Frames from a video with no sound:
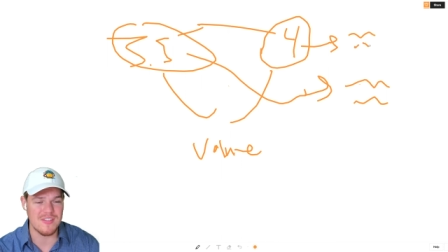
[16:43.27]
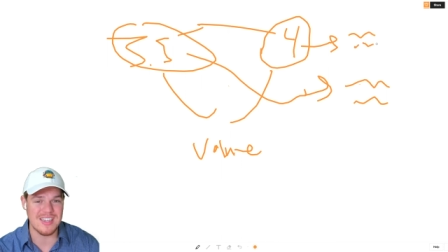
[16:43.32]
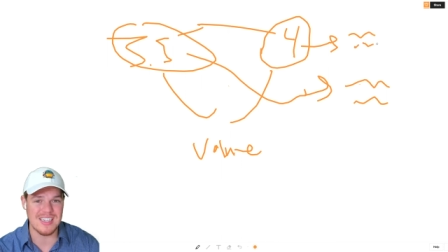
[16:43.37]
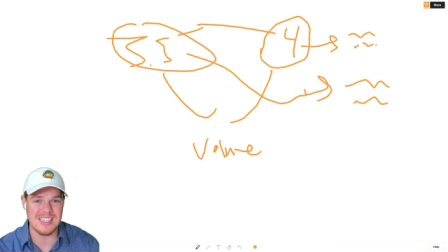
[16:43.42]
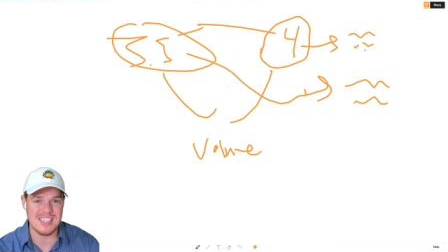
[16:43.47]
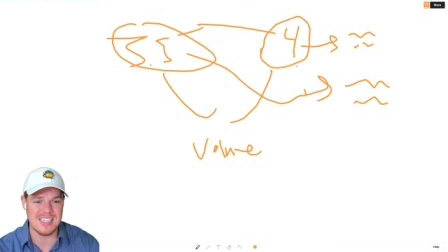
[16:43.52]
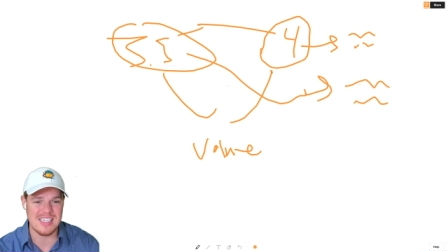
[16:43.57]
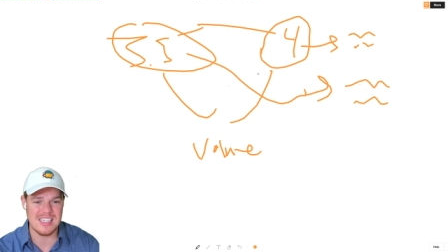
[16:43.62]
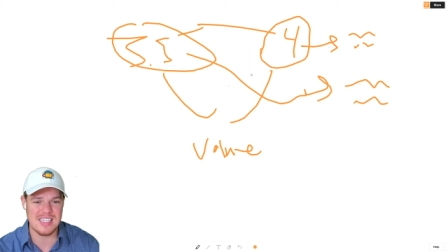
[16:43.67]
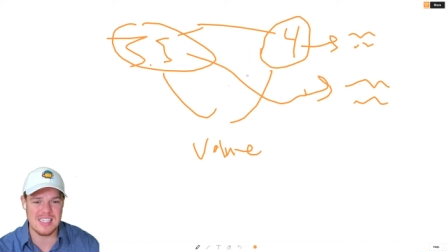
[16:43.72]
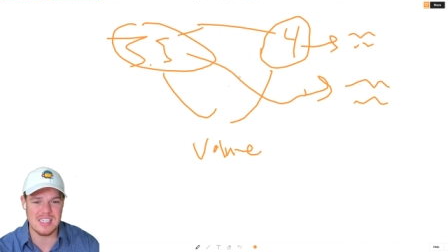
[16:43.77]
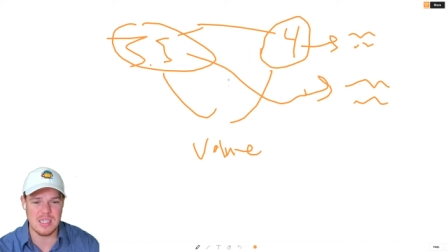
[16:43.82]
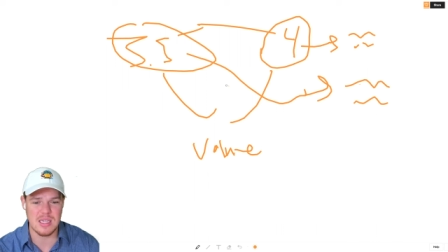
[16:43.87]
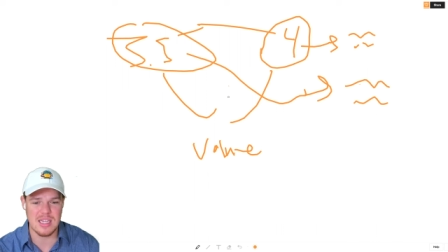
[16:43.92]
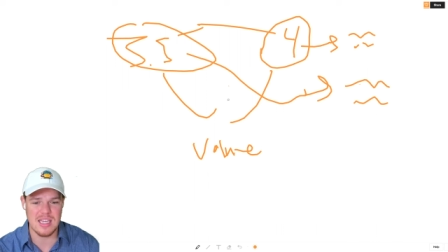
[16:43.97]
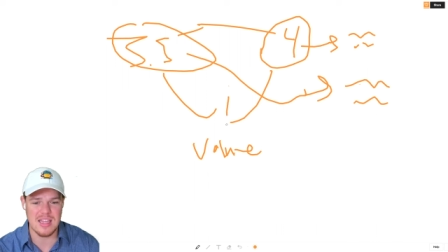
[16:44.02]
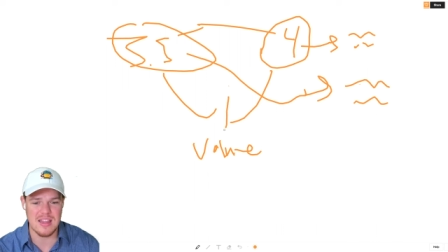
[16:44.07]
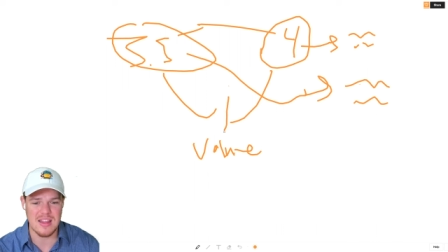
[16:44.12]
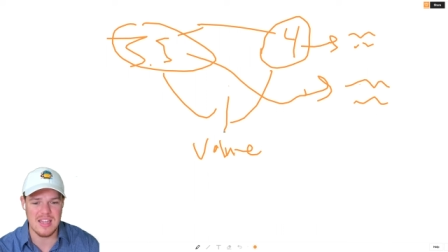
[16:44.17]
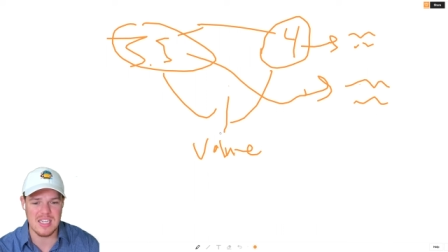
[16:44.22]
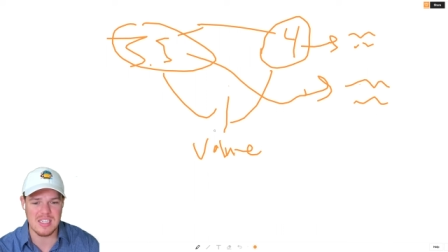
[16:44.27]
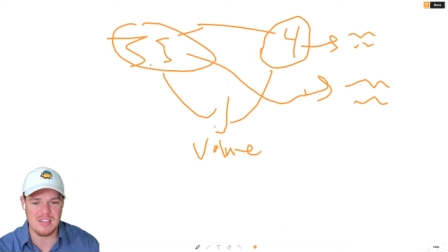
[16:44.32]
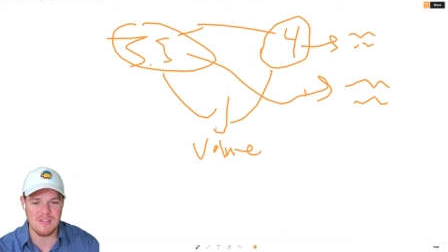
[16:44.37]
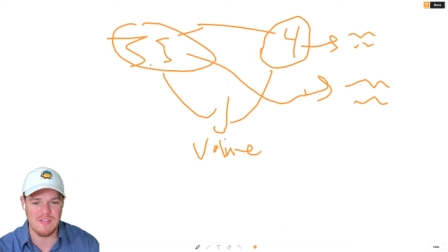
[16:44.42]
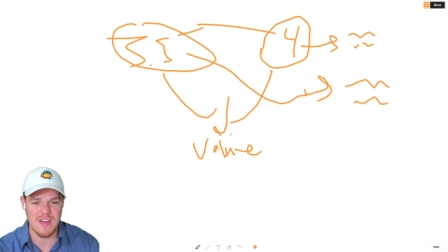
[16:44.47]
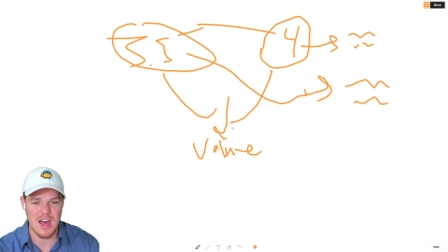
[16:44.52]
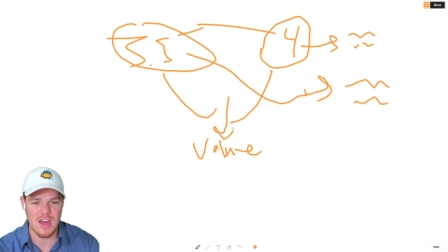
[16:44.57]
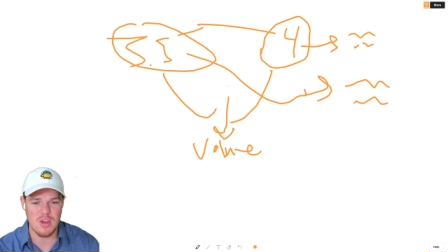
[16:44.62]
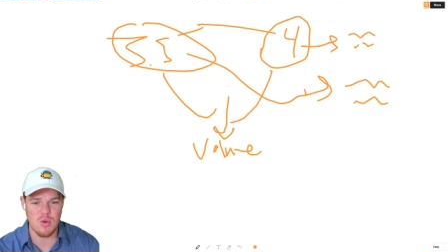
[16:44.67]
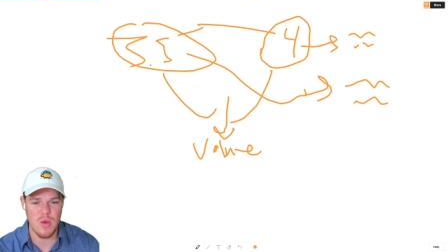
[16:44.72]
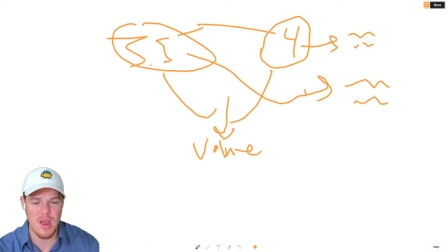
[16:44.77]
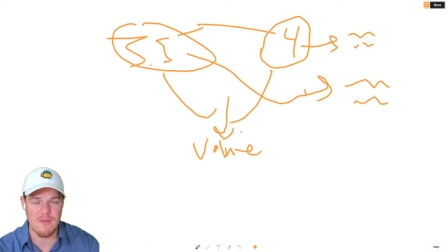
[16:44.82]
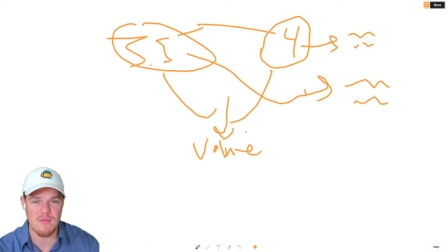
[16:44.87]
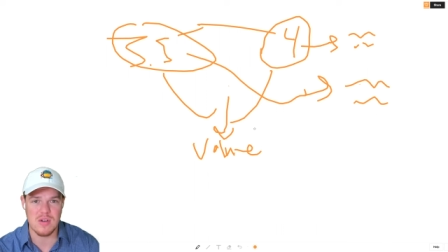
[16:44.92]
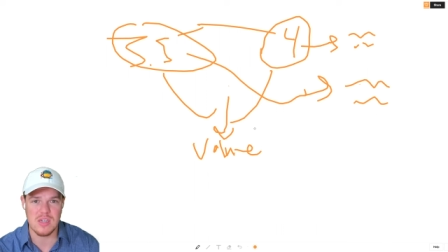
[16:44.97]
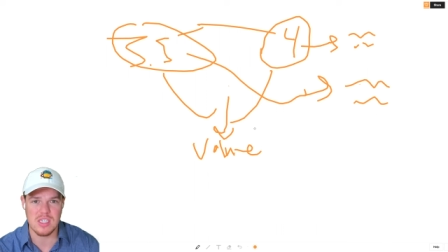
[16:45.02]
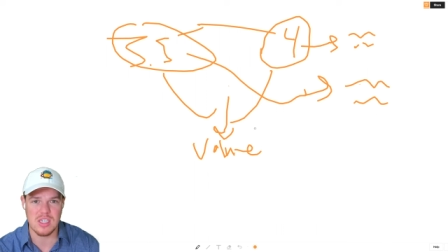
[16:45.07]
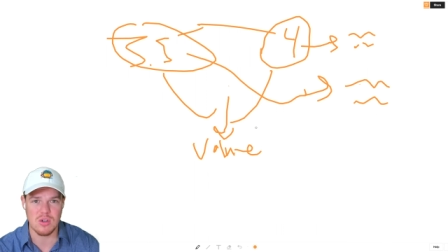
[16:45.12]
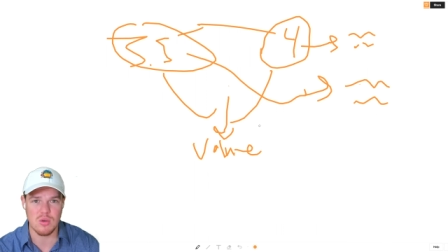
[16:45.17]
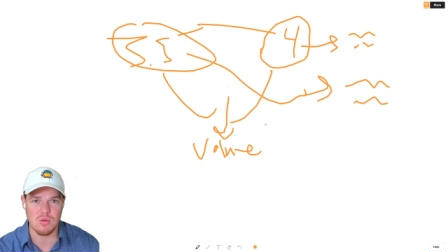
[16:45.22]
consistently this value every
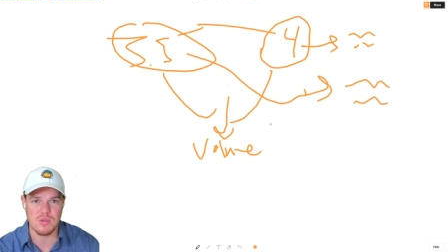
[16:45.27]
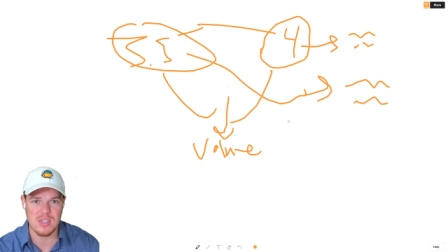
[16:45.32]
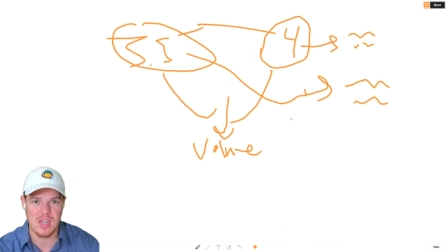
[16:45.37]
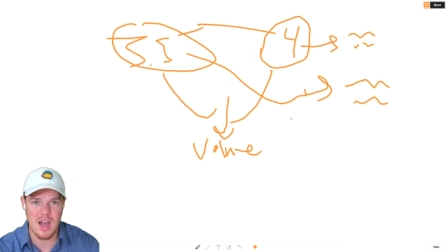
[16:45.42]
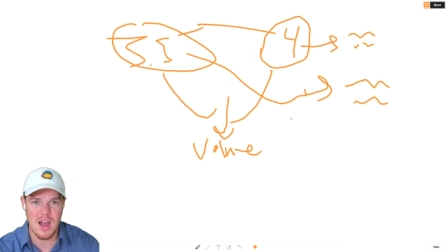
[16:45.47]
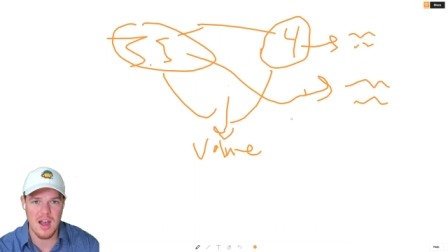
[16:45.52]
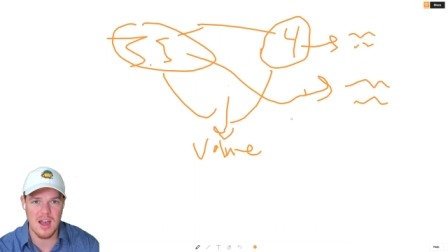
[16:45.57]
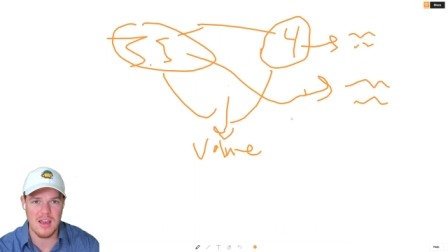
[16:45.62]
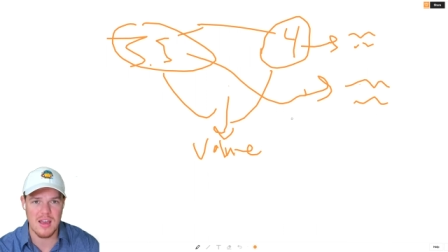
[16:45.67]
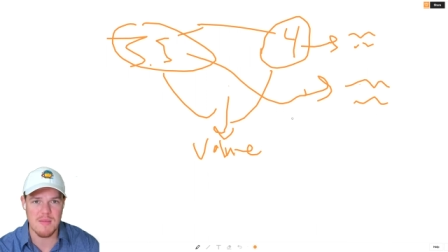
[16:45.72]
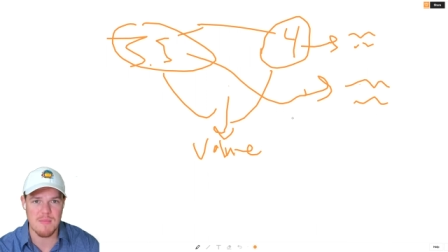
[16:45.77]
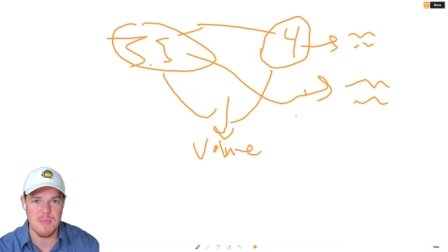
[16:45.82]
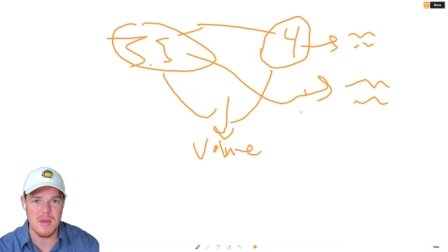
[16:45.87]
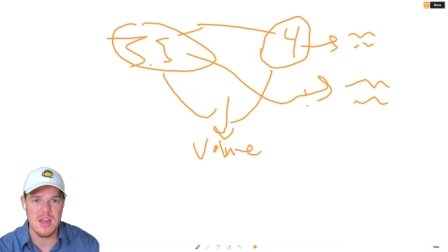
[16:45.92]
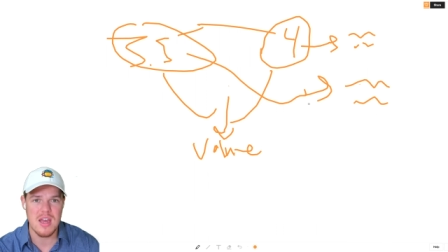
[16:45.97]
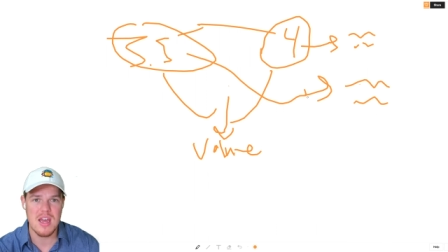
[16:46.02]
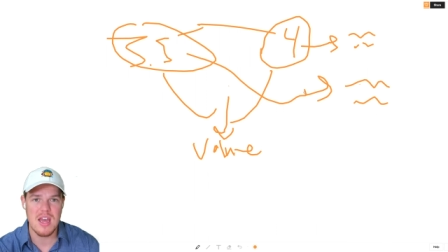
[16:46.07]
single time